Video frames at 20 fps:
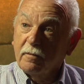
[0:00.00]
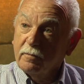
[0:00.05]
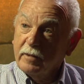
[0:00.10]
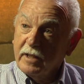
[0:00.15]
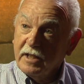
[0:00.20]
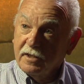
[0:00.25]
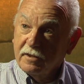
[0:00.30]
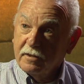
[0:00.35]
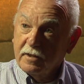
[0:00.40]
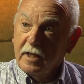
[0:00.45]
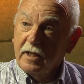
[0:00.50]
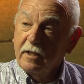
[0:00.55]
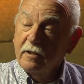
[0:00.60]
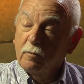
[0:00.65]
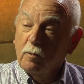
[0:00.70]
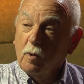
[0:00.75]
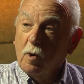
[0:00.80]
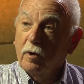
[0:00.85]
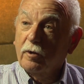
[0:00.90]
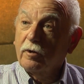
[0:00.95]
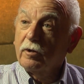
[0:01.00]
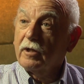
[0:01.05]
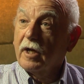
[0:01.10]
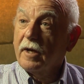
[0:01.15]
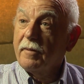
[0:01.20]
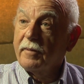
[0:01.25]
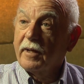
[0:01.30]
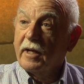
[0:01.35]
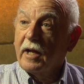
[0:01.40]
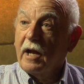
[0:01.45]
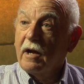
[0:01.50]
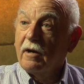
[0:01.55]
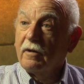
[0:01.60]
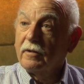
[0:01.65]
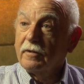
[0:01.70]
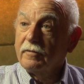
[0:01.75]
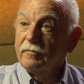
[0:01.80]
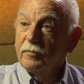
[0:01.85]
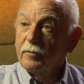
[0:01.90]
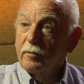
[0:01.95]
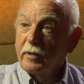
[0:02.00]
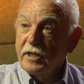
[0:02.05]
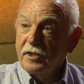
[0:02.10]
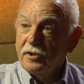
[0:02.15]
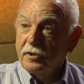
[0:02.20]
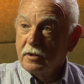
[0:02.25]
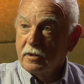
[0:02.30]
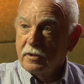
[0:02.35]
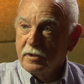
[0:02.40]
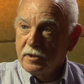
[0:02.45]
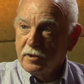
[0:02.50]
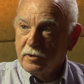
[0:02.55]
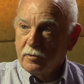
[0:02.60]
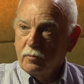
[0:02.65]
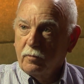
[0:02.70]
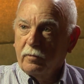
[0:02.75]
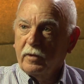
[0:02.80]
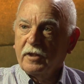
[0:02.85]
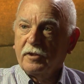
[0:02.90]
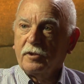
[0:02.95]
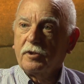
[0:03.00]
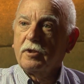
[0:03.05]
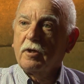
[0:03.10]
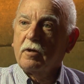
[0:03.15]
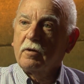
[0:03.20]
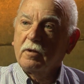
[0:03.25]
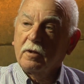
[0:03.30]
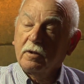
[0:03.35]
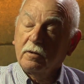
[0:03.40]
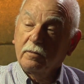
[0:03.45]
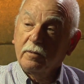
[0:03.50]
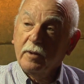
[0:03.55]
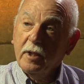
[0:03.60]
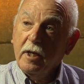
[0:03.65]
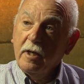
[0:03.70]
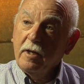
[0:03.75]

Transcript: We see the water coming out of regions which are